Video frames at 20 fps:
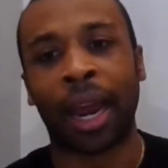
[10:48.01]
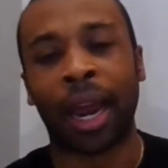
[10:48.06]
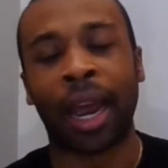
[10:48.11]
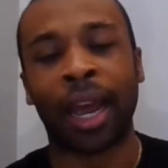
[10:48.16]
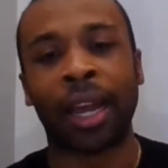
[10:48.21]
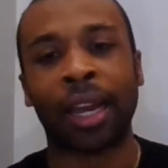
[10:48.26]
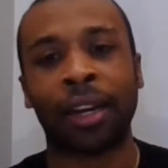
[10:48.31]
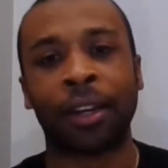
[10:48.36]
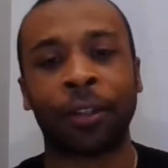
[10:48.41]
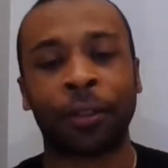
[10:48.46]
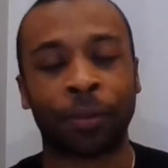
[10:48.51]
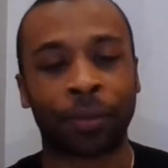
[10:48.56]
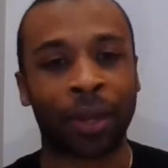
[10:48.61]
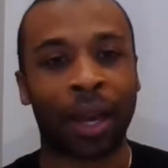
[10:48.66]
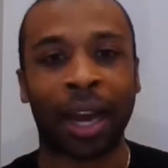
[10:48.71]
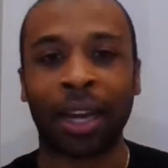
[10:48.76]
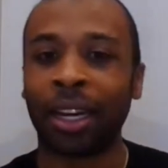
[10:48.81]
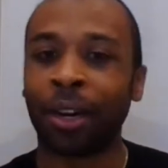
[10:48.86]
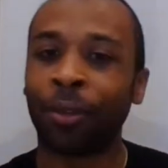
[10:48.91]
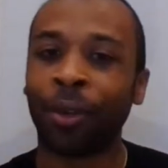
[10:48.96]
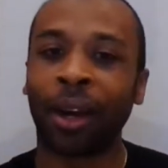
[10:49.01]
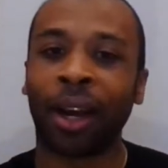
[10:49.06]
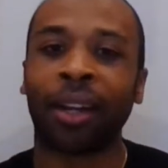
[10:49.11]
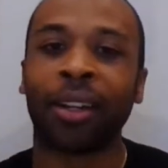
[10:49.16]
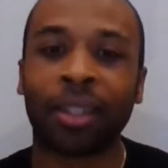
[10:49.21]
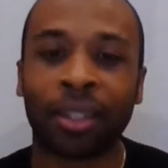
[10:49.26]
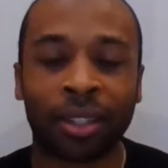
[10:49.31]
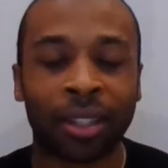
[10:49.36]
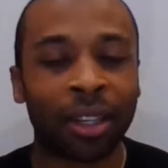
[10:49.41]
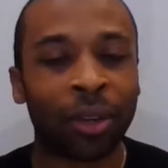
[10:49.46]
And I never got
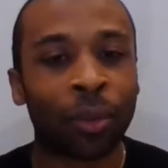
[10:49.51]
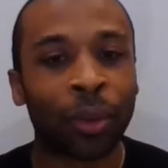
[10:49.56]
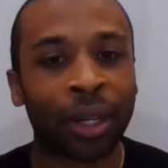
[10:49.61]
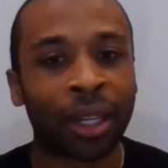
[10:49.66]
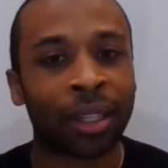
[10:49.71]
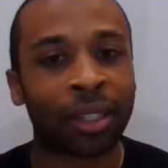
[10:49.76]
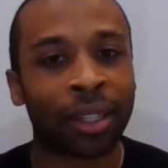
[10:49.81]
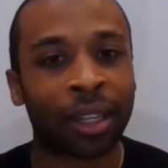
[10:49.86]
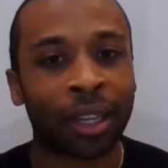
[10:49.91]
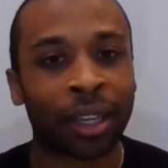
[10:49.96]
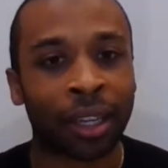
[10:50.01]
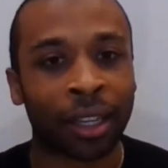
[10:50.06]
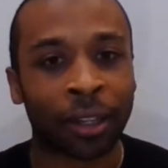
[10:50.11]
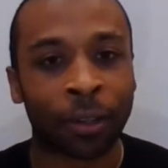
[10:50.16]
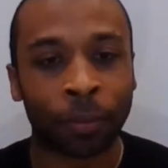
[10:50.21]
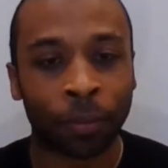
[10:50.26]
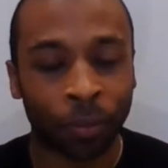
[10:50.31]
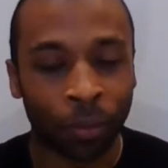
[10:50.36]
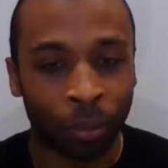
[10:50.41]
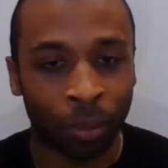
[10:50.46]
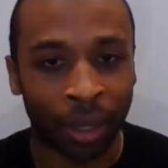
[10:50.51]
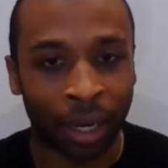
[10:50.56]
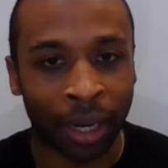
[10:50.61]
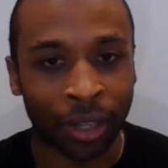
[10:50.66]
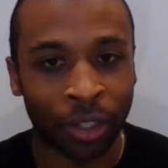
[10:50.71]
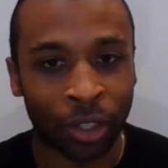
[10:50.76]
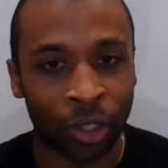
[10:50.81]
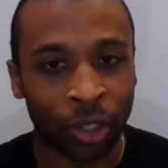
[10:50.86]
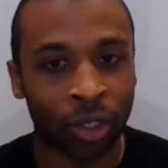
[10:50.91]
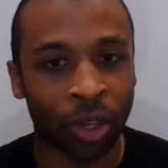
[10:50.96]
to see what he did, but I
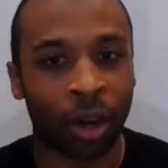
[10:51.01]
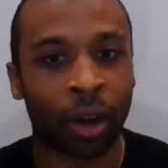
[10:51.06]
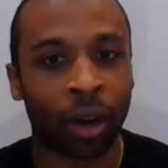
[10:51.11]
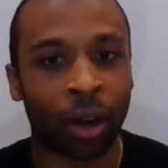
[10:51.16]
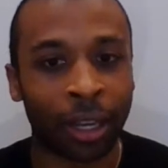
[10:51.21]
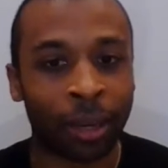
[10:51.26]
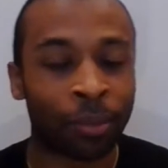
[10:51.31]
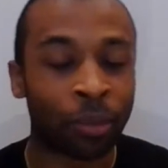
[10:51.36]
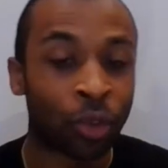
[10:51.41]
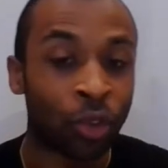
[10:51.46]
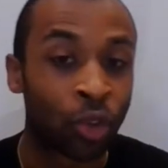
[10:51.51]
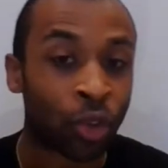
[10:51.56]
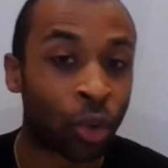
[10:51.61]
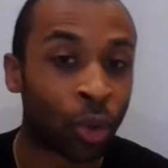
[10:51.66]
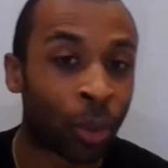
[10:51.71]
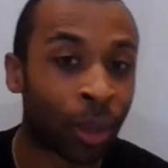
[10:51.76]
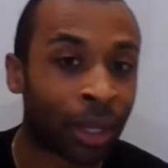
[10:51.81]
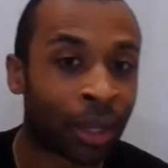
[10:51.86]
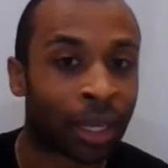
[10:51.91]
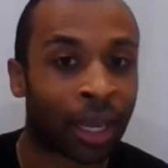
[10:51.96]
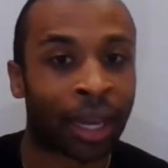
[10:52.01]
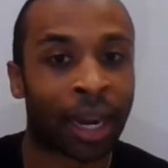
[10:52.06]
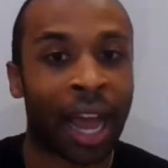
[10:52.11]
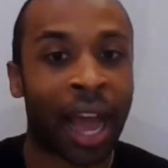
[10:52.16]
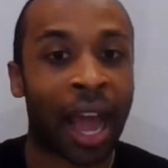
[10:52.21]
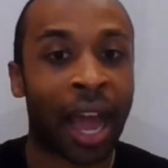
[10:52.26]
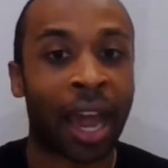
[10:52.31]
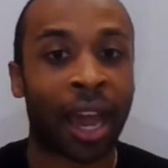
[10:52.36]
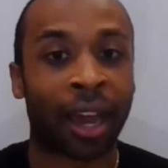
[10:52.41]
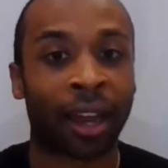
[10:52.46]
just saw him doing that
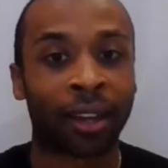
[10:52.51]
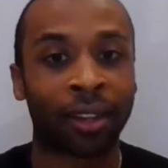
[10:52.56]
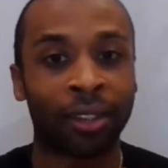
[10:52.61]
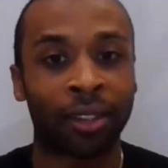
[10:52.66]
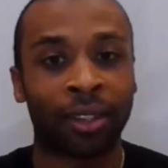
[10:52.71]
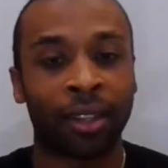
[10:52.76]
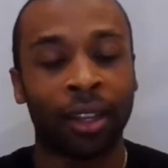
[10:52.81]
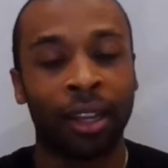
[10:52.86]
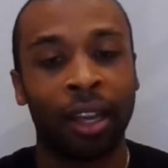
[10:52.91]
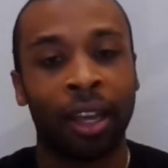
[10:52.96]
act.